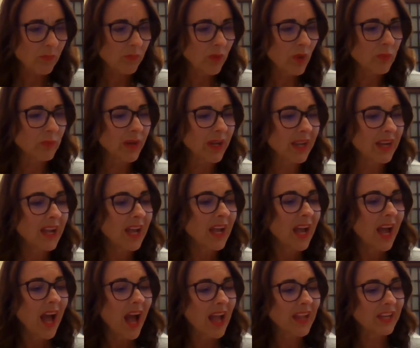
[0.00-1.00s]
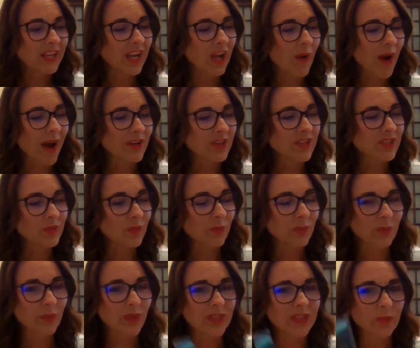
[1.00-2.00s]
But, you know, I just,
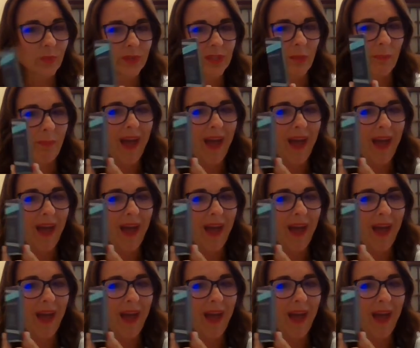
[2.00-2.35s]
with the